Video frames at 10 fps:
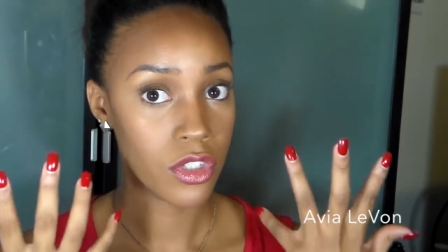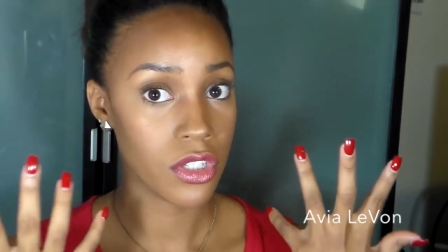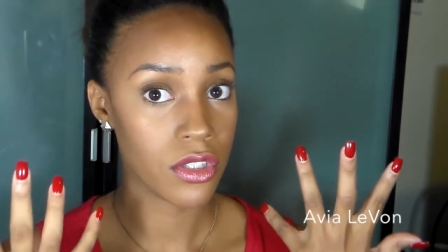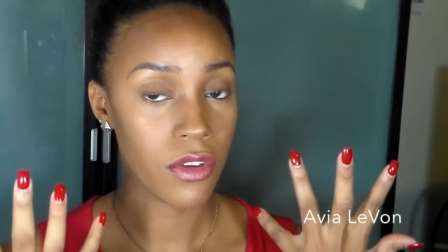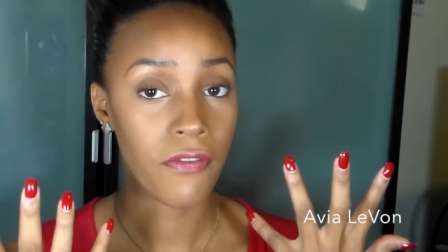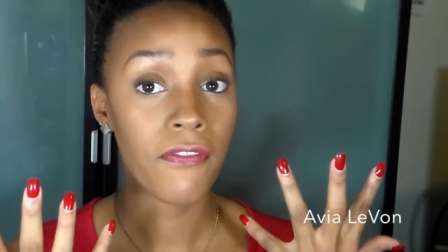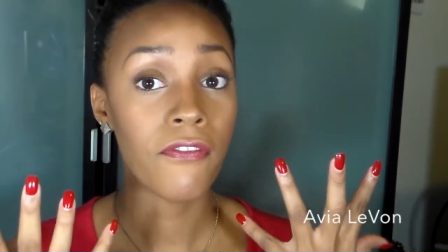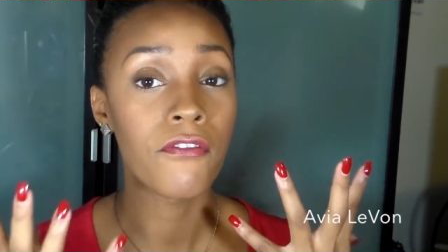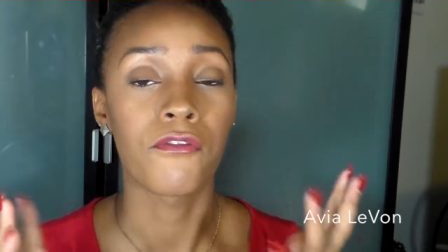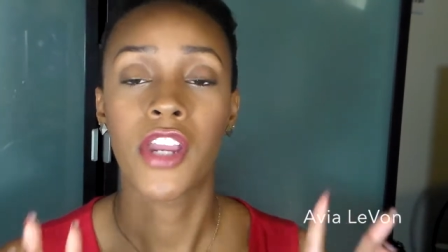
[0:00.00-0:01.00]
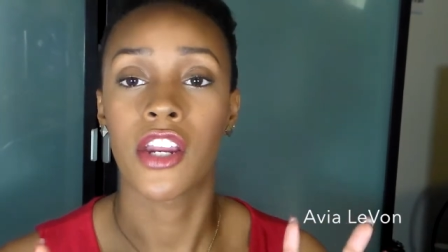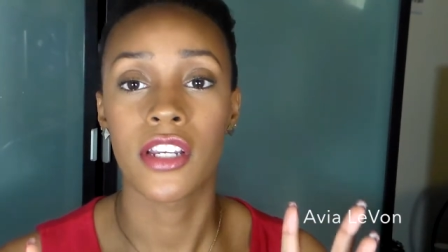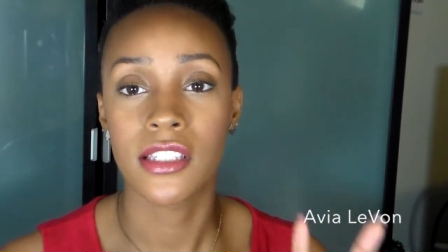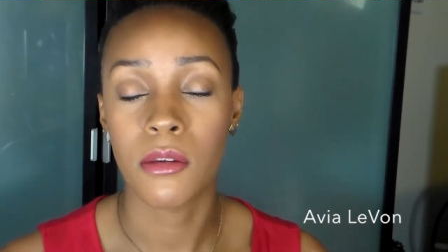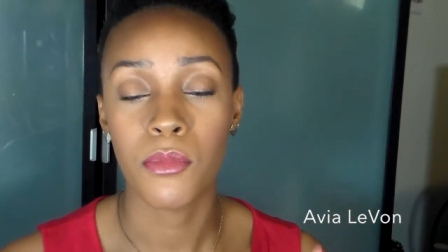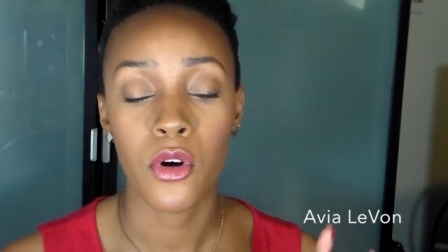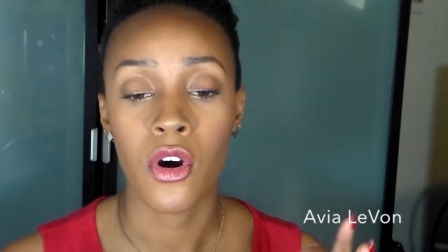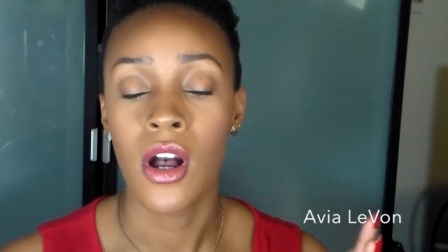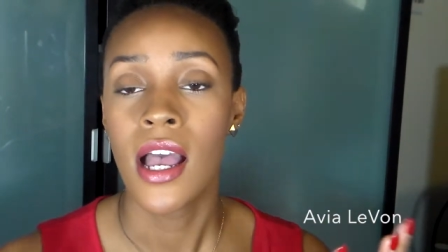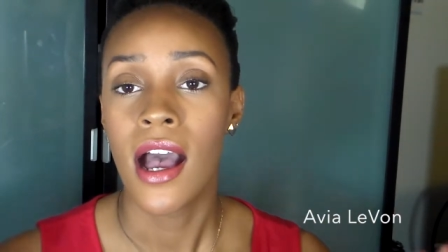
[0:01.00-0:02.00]
Just very
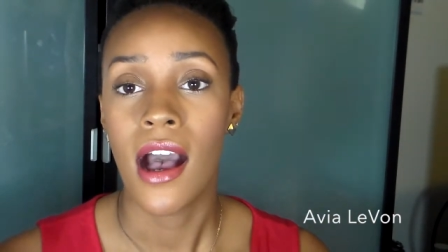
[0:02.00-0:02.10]
simple.